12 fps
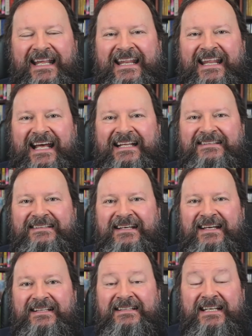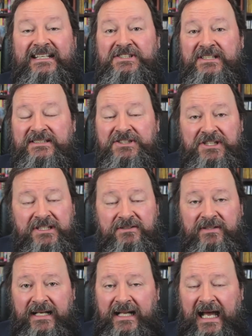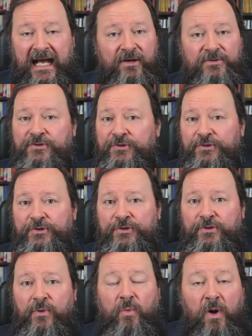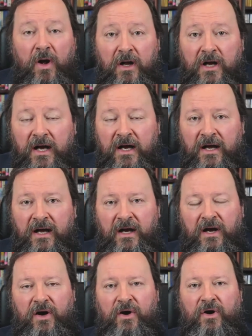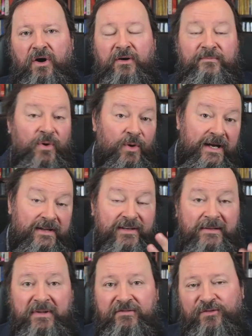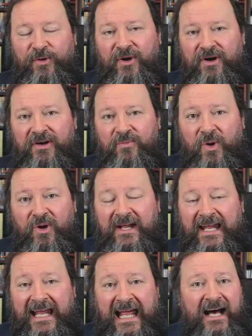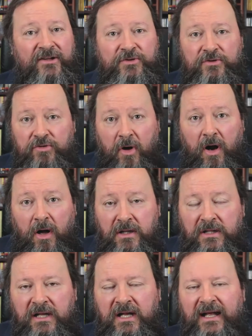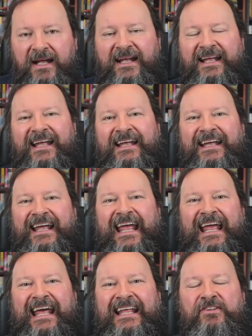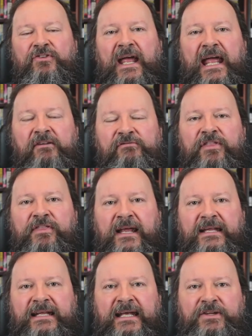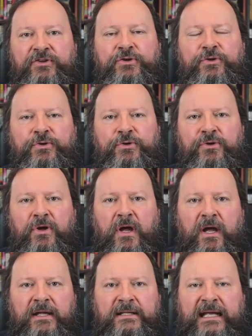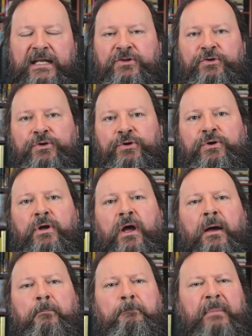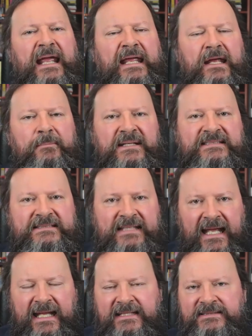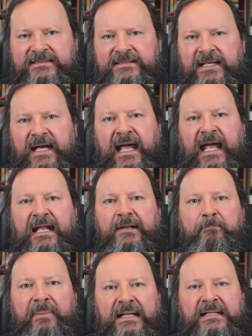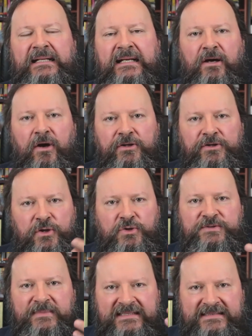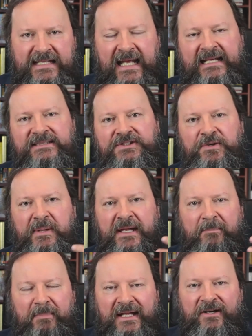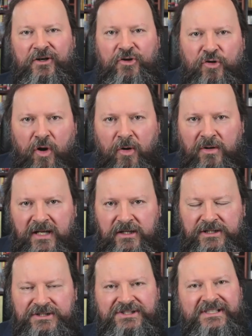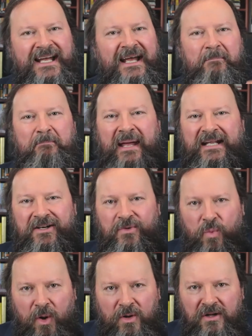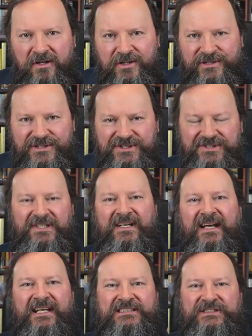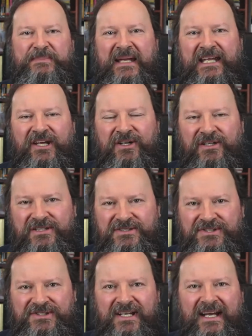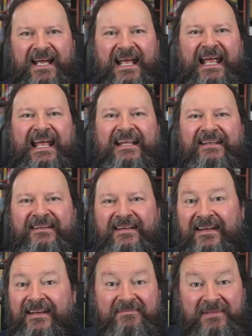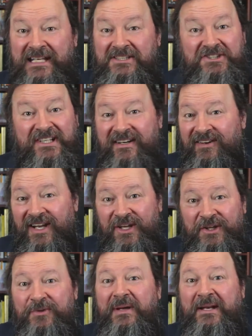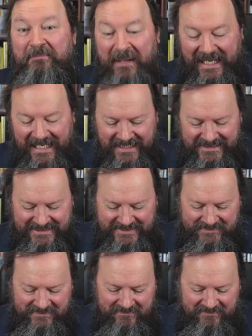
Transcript: that teaches children how to walk or even before walking how to crawl, and everything they do making mistakes and building on those mistakes to be better crawlers, better walkers, speakers, and in general human beings.